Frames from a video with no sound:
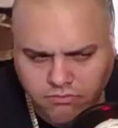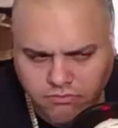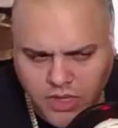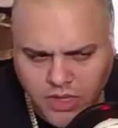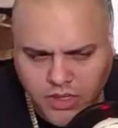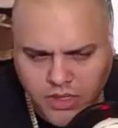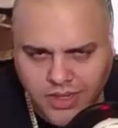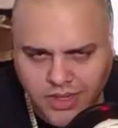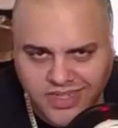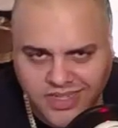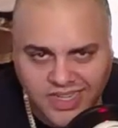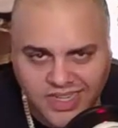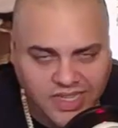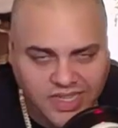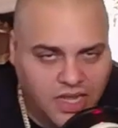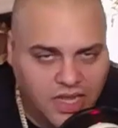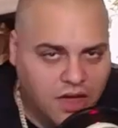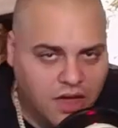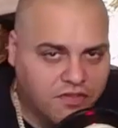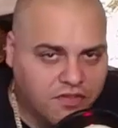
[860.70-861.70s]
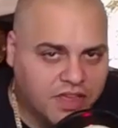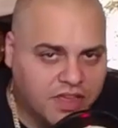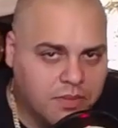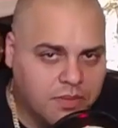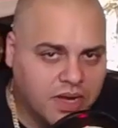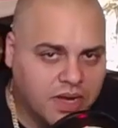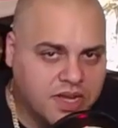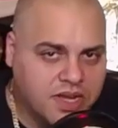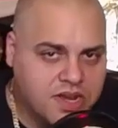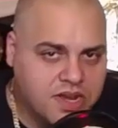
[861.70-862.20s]
Does he love
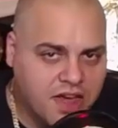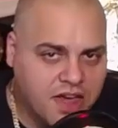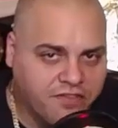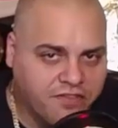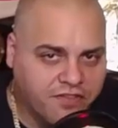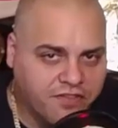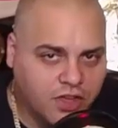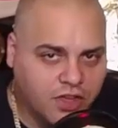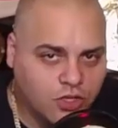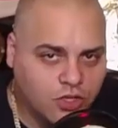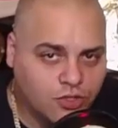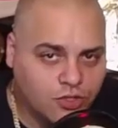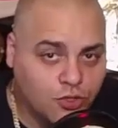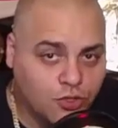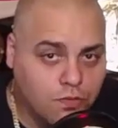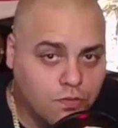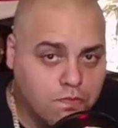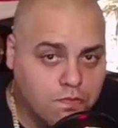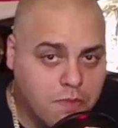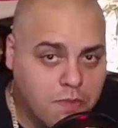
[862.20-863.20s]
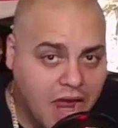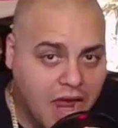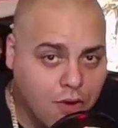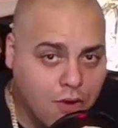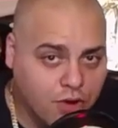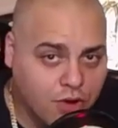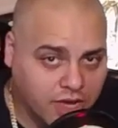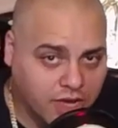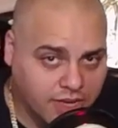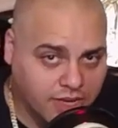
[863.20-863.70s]
him enough to
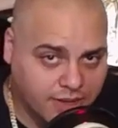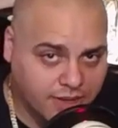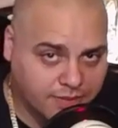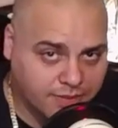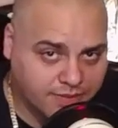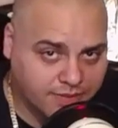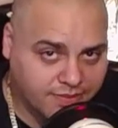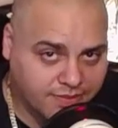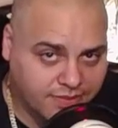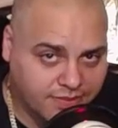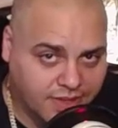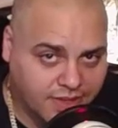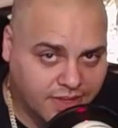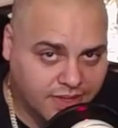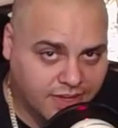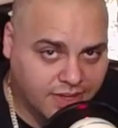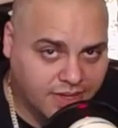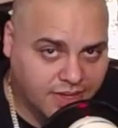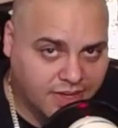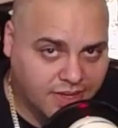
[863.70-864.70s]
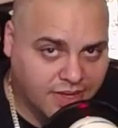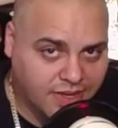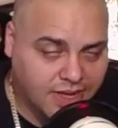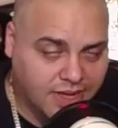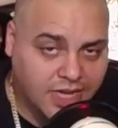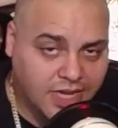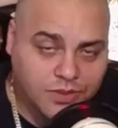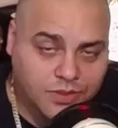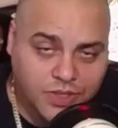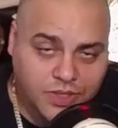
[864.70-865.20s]
marry him?
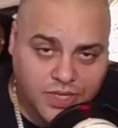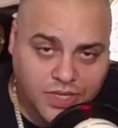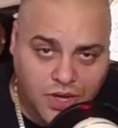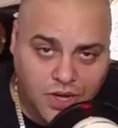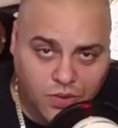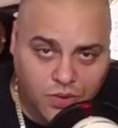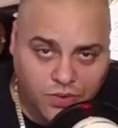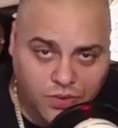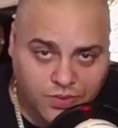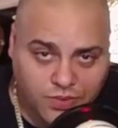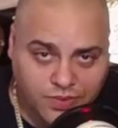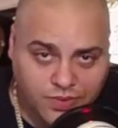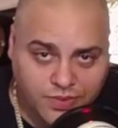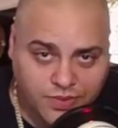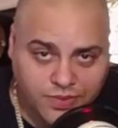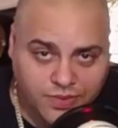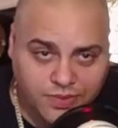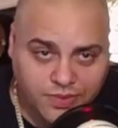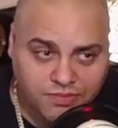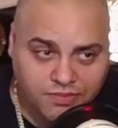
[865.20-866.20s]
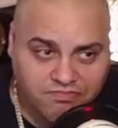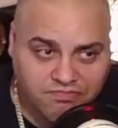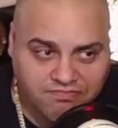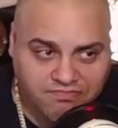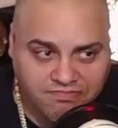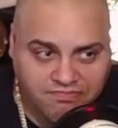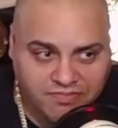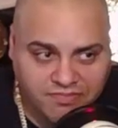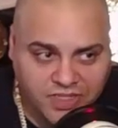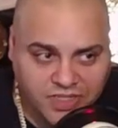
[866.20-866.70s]
As we know,
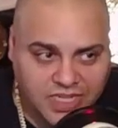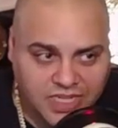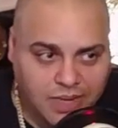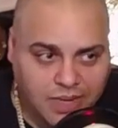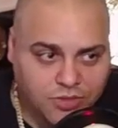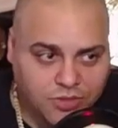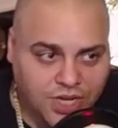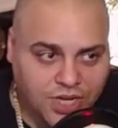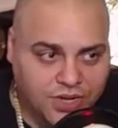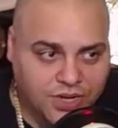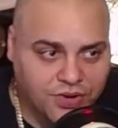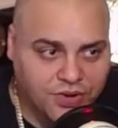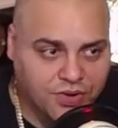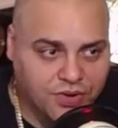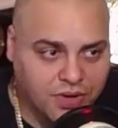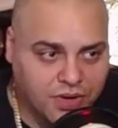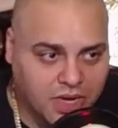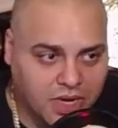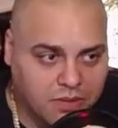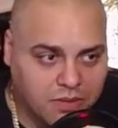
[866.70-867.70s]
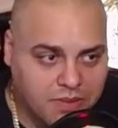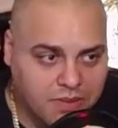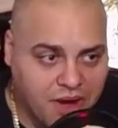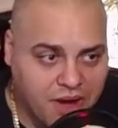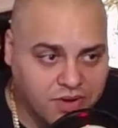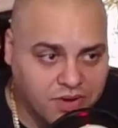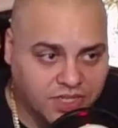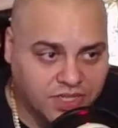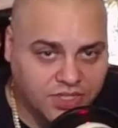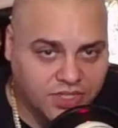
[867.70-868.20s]
same gender uh,
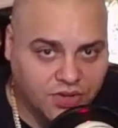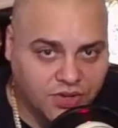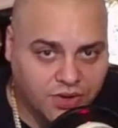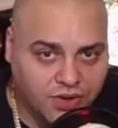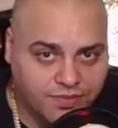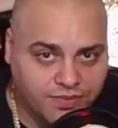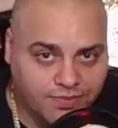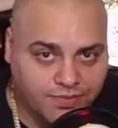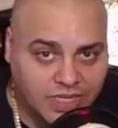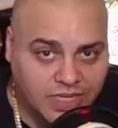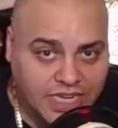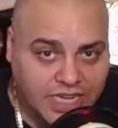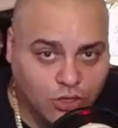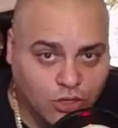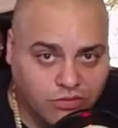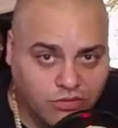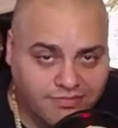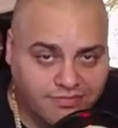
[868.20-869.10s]
marriages are legal,